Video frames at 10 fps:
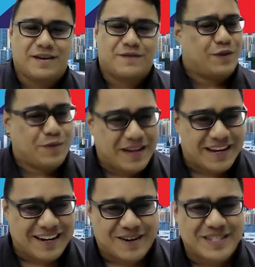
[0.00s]
of a 2
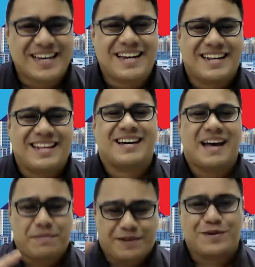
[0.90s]
million house? The
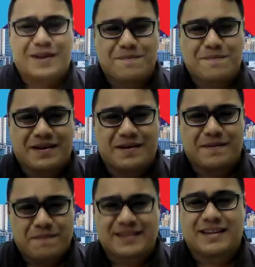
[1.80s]
absolute number
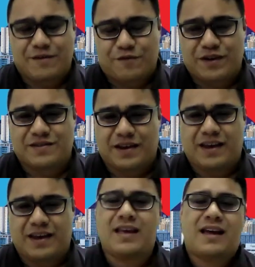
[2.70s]
makes a difference,
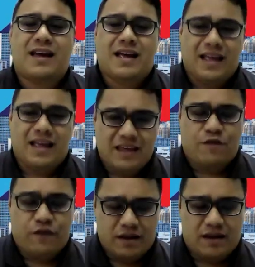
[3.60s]
okay?
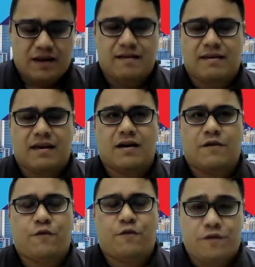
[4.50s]
If it is,
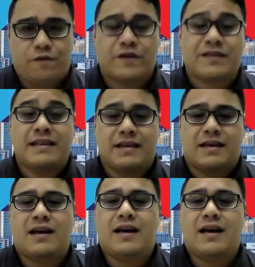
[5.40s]
firstly,